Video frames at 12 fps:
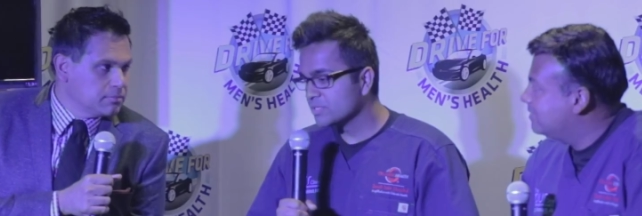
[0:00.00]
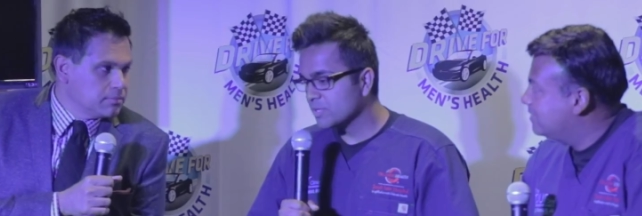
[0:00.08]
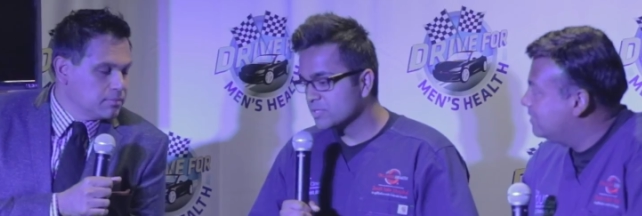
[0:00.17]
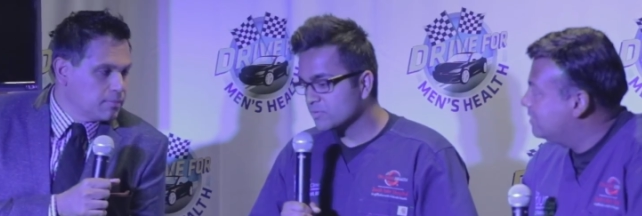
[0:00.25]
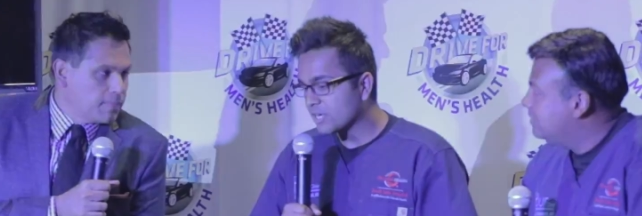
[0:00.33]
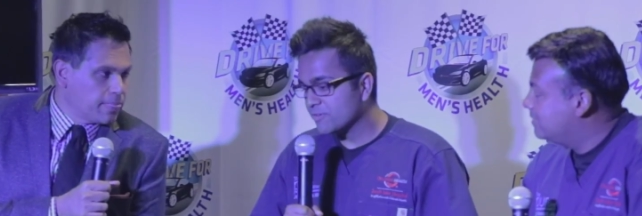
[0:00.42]
Speaker 1: It was, it
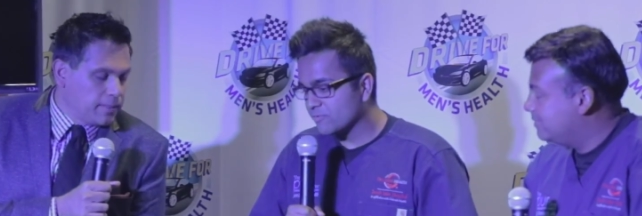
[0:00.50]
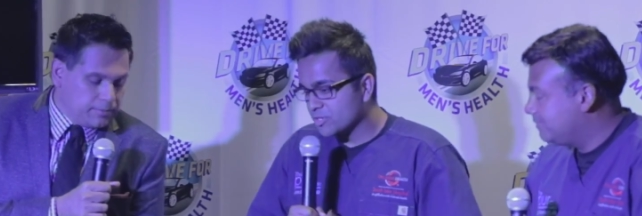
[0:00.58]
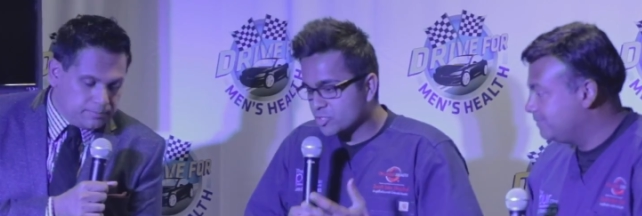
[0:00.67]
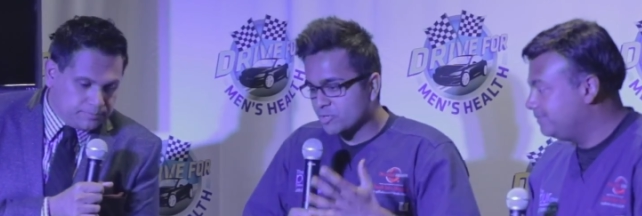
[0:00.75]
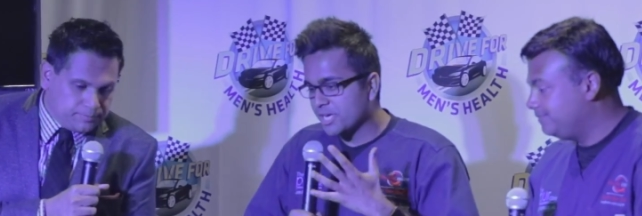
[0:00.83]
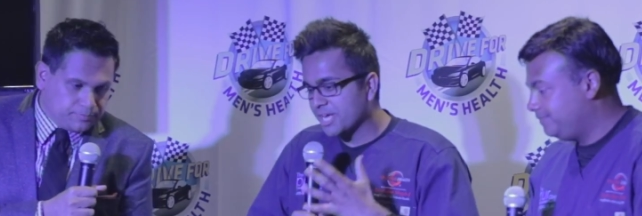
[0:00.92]
was very
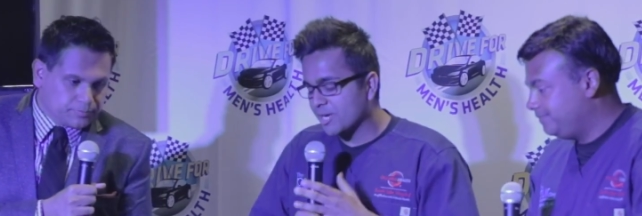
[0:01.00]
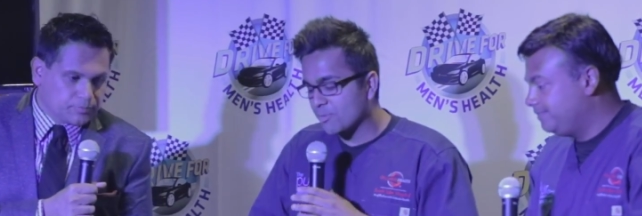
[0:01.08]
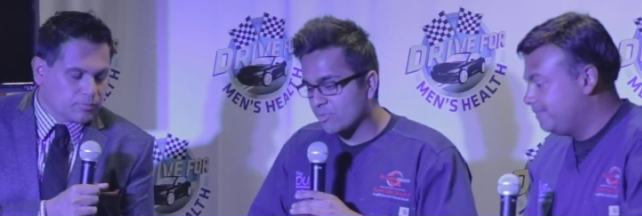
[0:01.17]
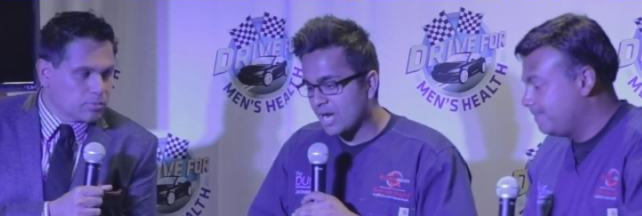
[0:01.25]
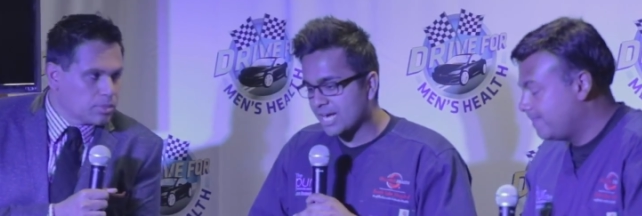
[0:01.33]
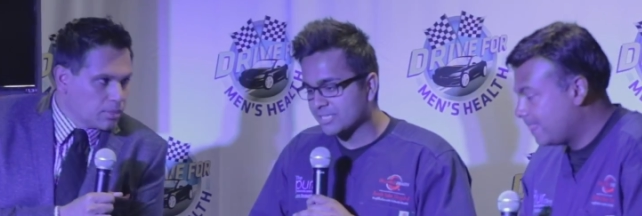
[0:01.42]
frustrating in our
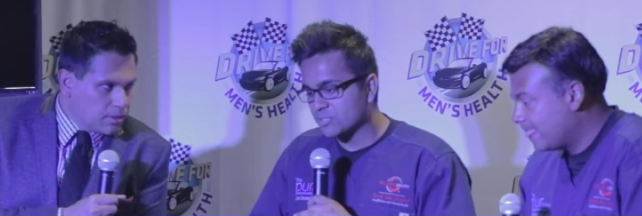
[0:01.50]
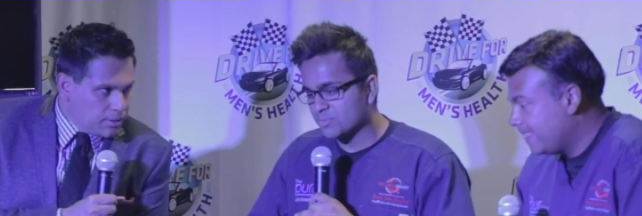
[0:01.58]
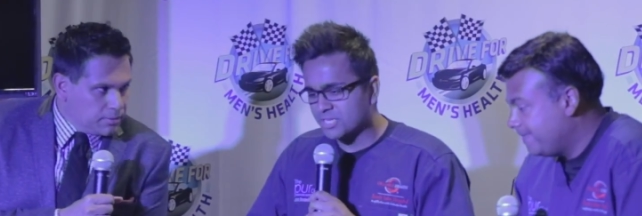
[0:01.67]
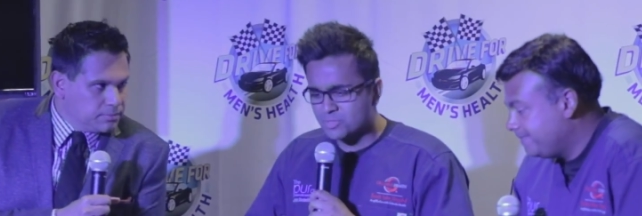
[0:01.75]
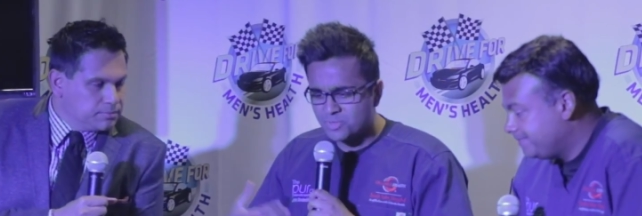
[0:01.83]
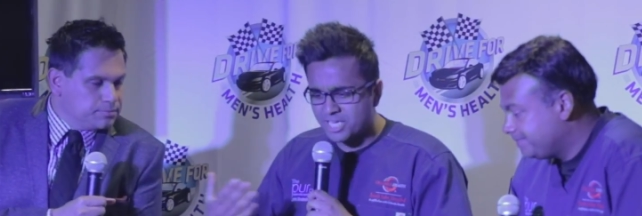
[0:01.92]
practice
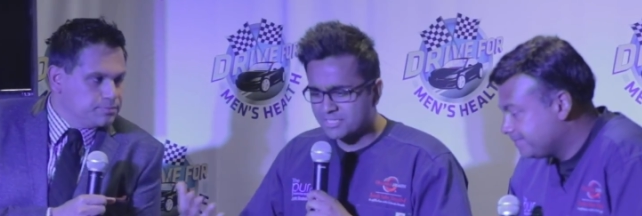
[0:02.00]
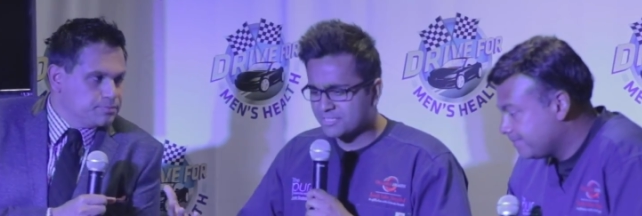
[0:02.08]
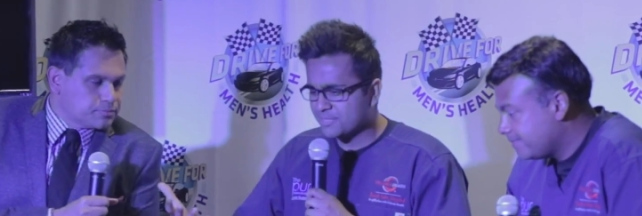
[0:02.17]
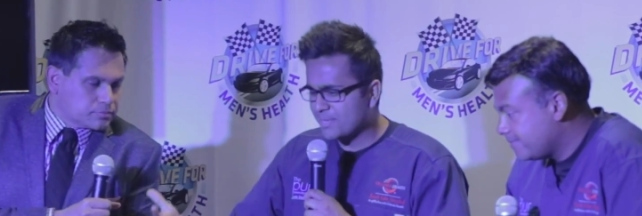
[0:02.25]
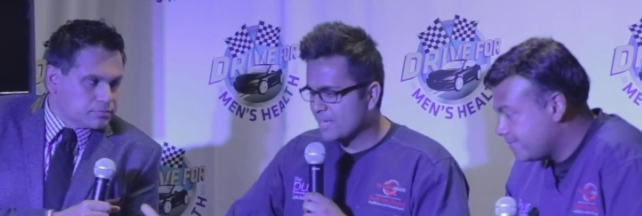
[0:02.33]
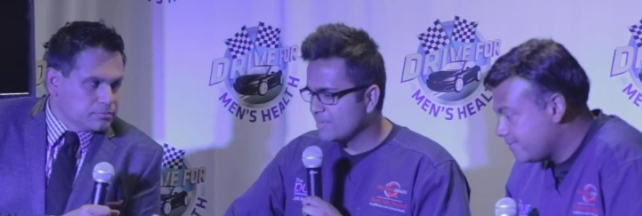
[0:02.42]
because we could see
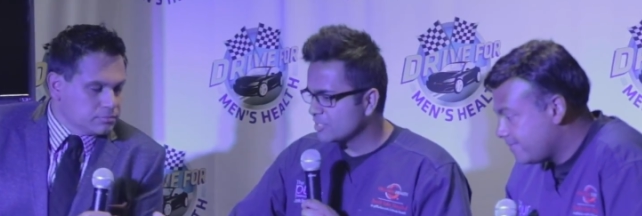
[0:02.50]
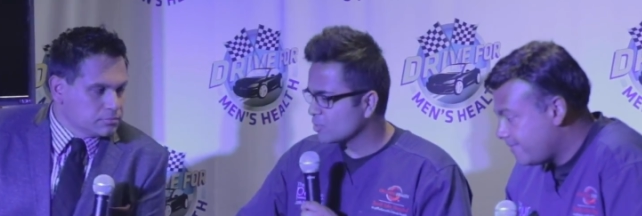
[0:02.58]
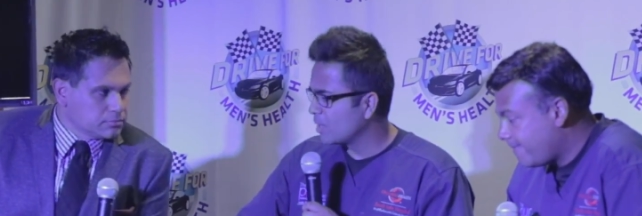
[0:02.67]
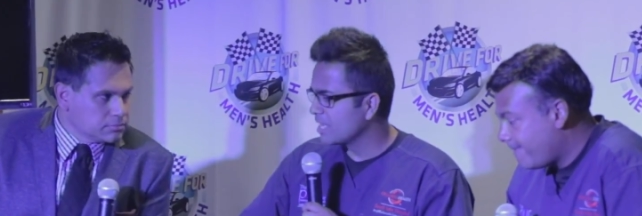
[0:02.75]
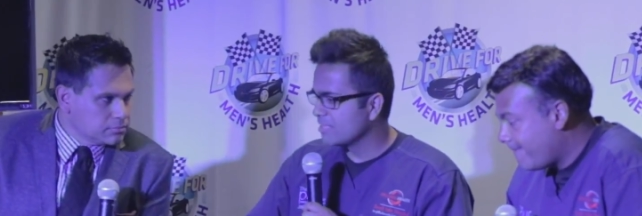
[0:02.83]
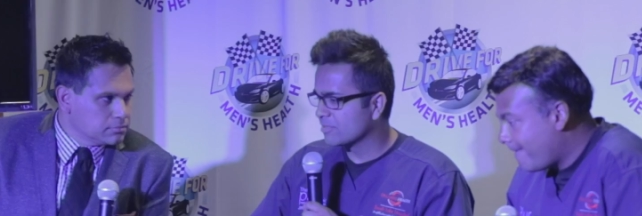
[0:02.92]
maybe
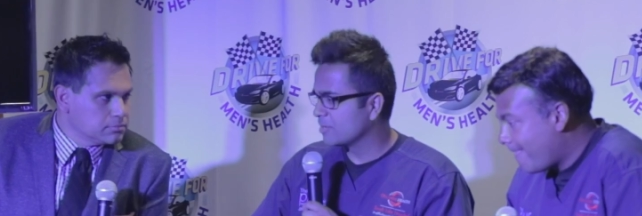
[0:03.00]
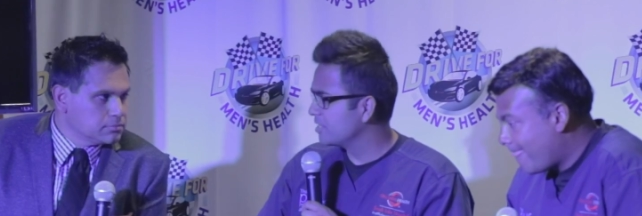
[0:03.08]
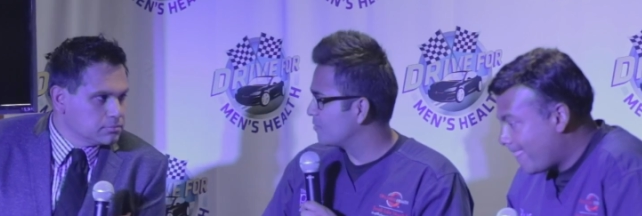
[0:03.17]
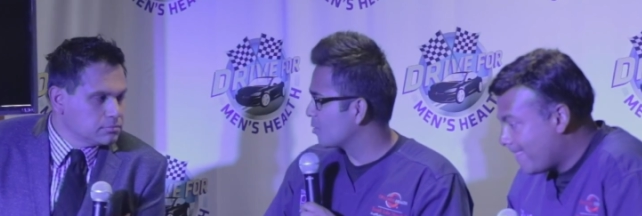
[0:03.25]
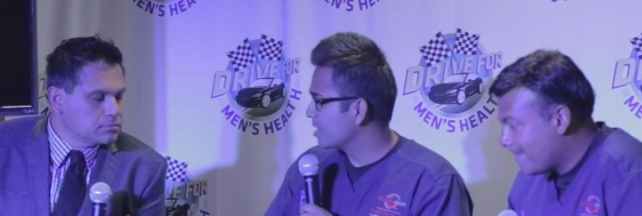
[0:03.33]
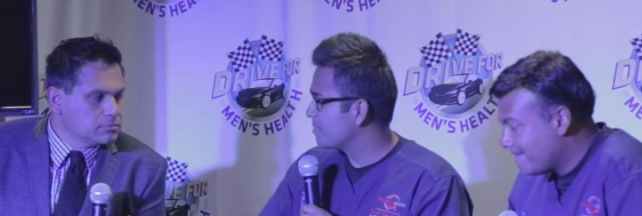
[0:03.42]
20, 30,
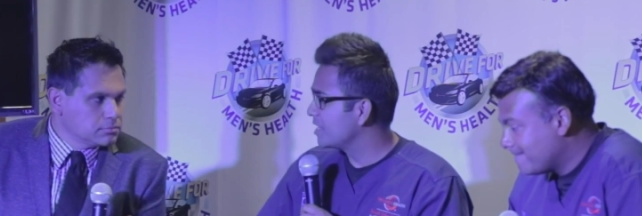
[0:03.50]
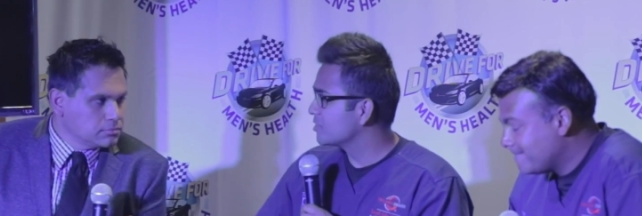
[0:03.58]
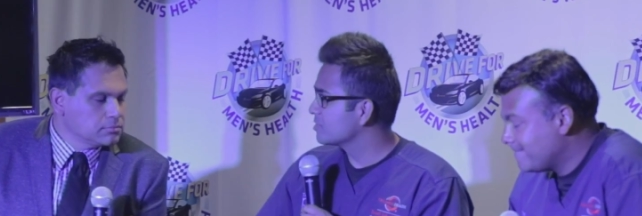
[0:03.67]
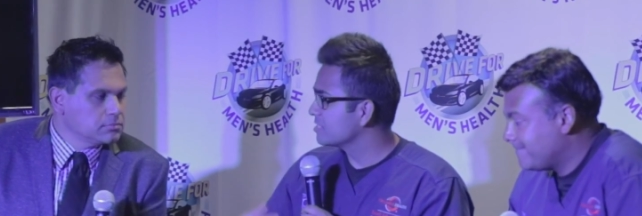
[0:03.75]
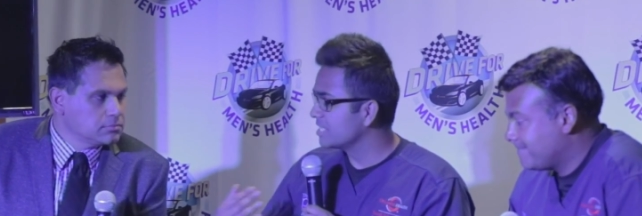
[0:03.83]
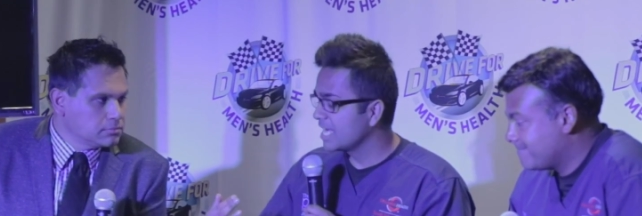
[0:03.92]
40
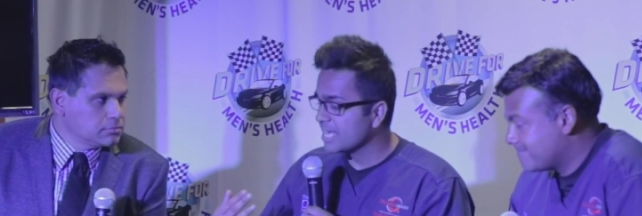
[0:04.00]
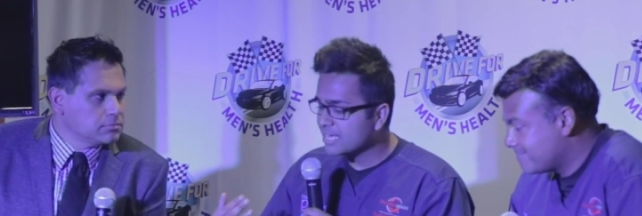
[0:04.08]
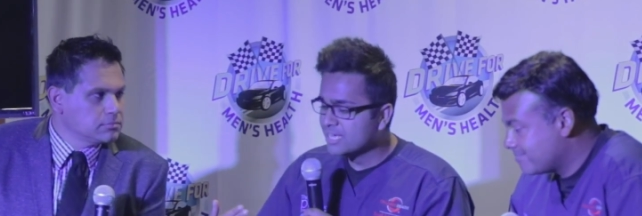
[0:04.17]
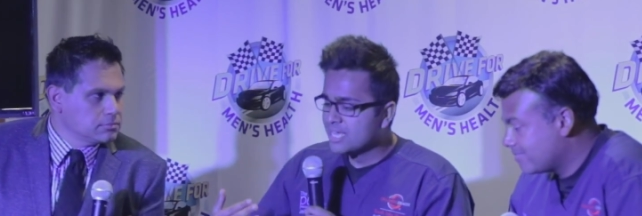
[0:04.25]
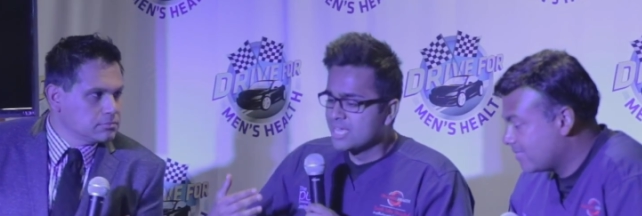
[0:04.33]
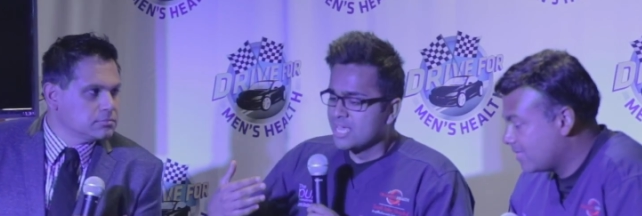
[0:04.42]
patients a day.
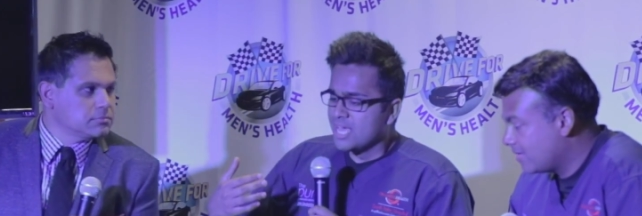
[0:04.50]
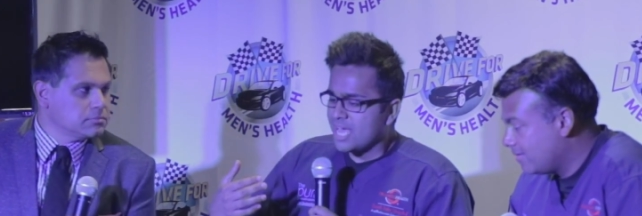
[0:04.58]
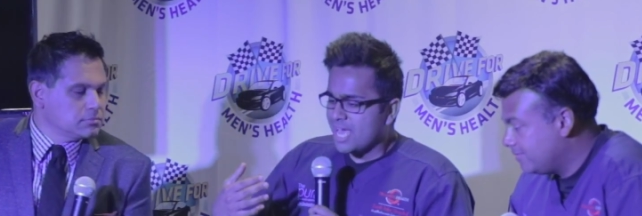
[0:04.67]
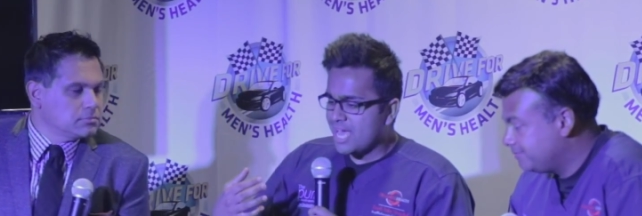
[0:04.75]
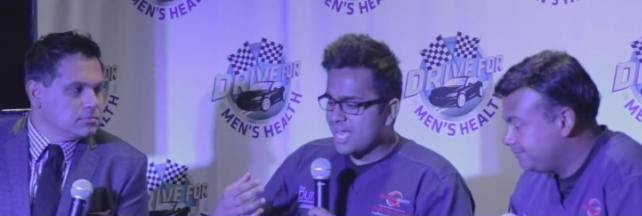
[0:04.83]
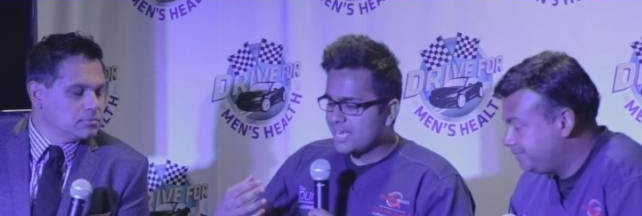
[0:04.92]

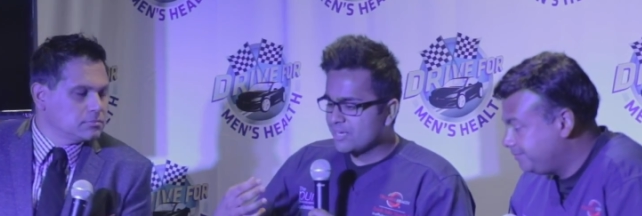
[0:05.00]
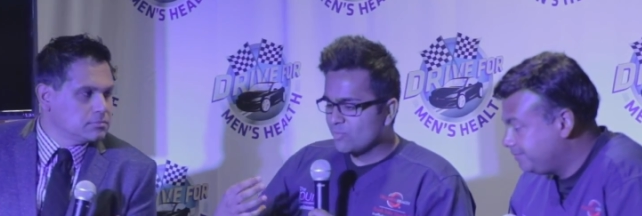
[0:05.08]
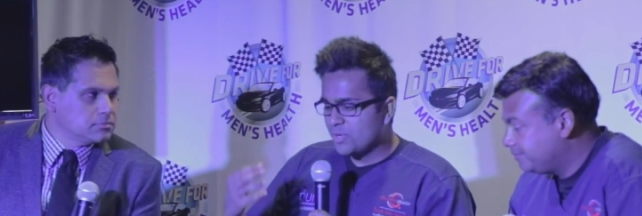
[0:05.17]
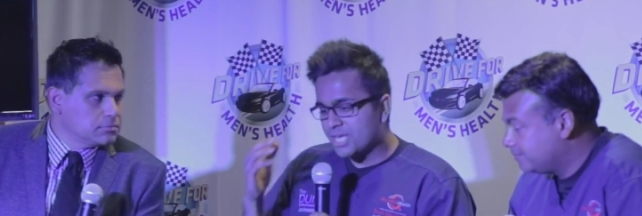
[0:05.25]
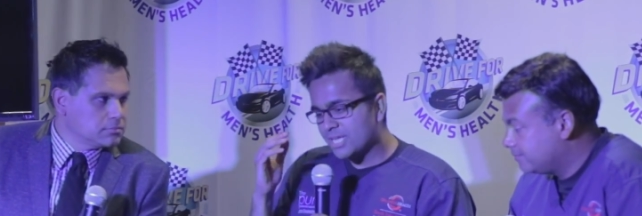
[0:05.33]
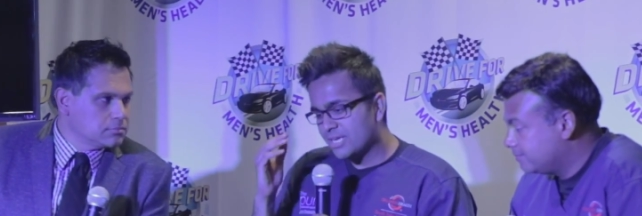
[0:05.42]
And we